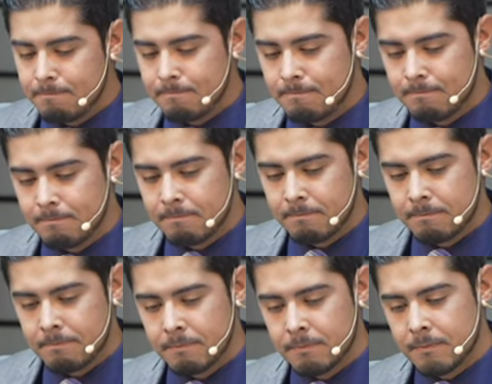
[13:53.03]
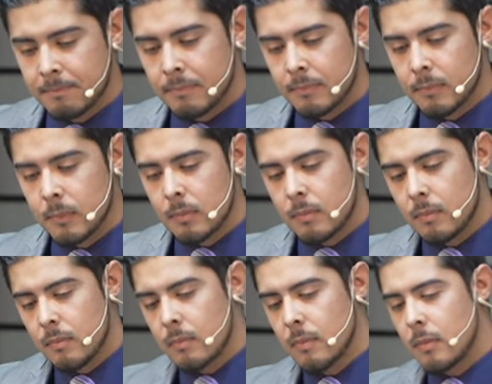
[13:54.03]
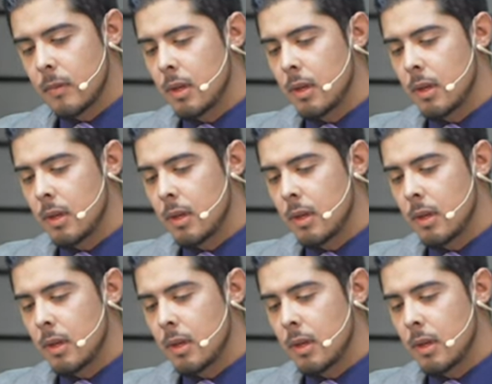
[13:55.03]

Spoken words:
(no one is talking)